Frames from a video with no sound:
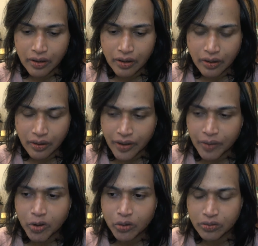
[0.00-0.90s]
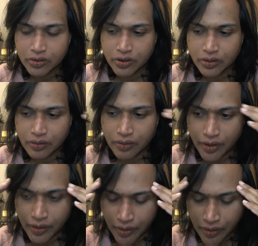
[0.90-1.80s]
And I'm old, you know,
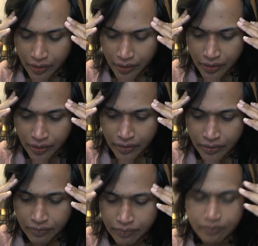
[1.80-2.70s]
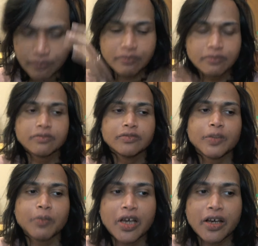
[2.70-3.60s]
I
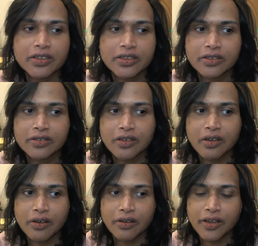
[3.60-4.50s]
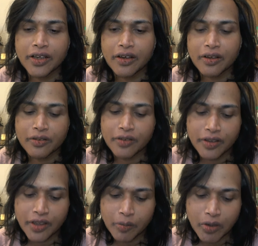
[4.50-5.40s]
the past is gone. I can't do
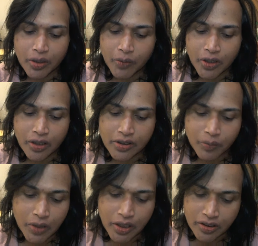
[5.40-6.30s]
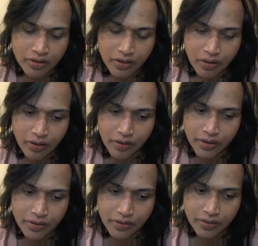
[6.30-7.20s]
anything about the past. The past is gone.
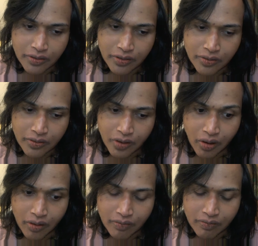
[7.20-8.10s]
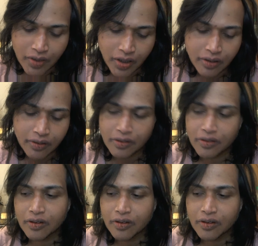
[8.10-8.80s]
It's gone. And